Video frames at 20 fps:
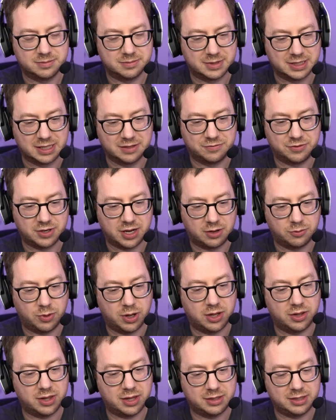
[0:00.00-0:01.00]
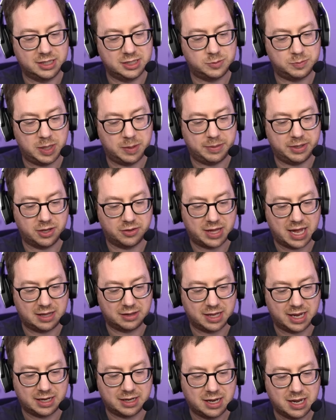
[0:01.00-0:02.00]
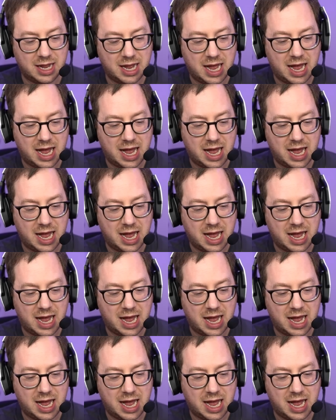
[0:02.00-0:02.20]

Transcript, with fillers: The Infinaut. Well, he's beat me on that lane.